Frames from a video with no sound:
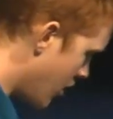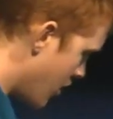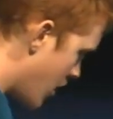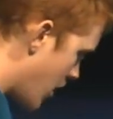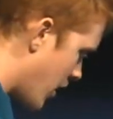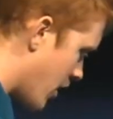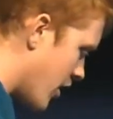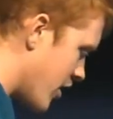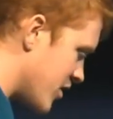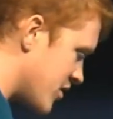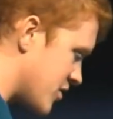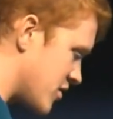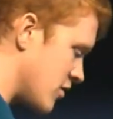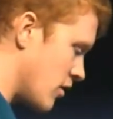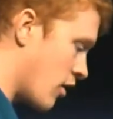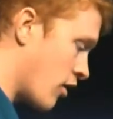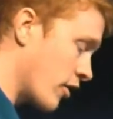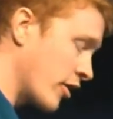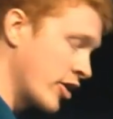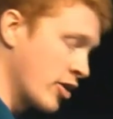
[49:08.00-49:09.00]
And it is
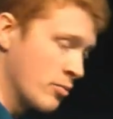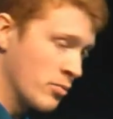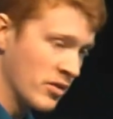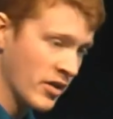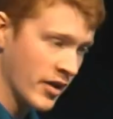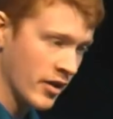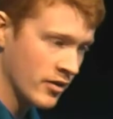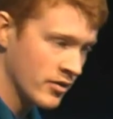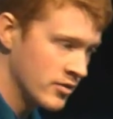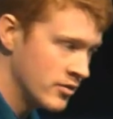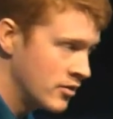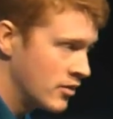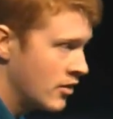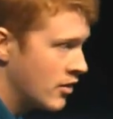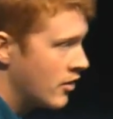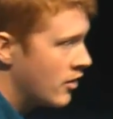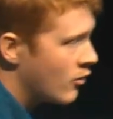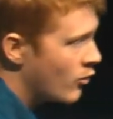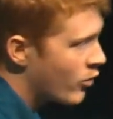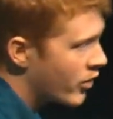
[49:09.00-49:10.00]
arguably
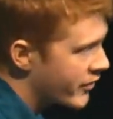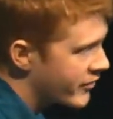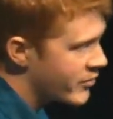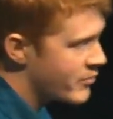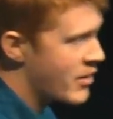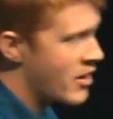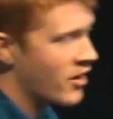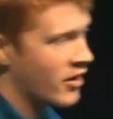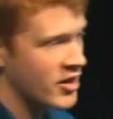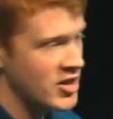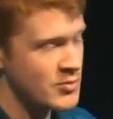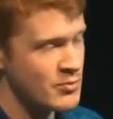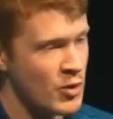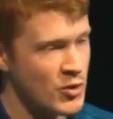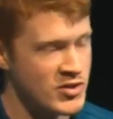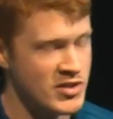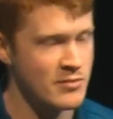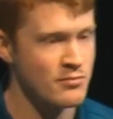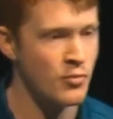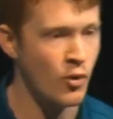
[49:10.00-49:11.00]
one of America's
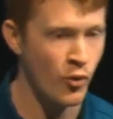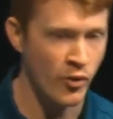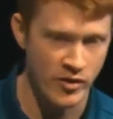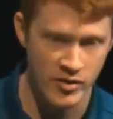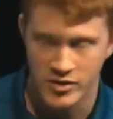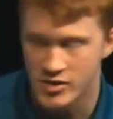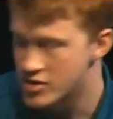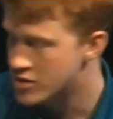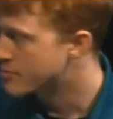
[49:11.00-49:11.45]
most important